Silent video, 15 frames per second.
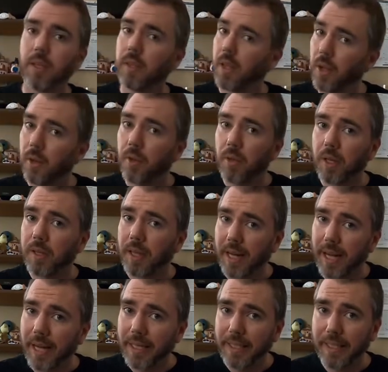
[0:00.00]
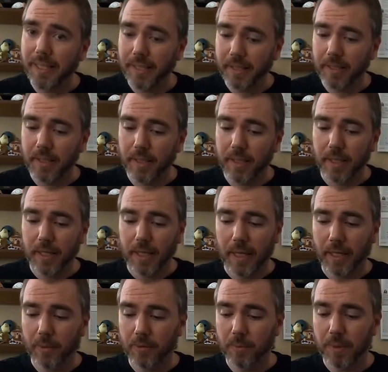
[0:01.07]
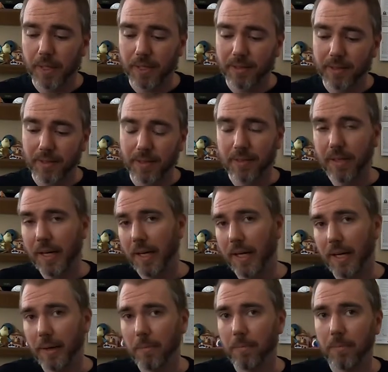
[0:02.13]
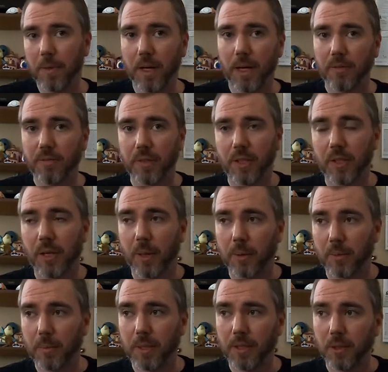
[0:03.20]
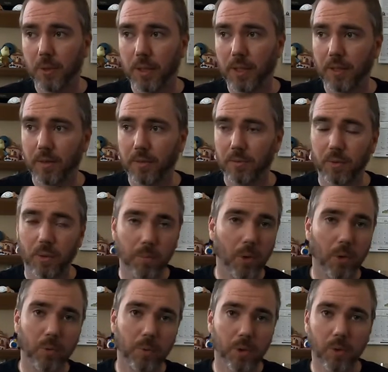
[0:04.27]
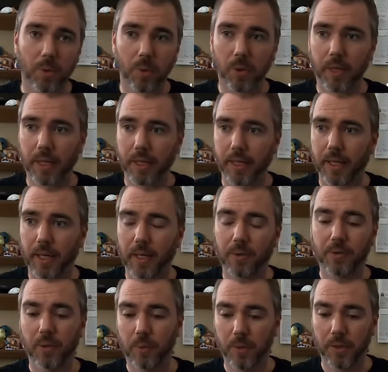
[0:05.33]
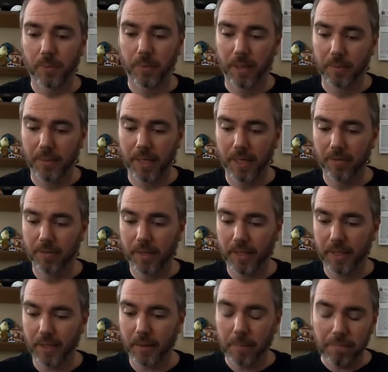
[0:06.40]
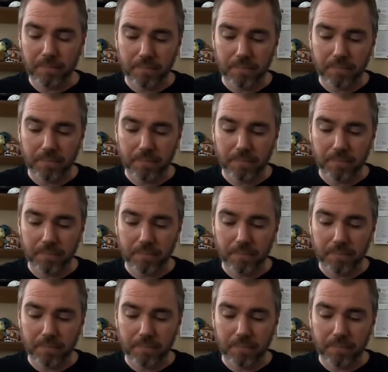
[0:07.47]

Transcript: The other thing that I needed, and it was because at the time I figured I would be doing remote recording, and I also wanted to be able to have like a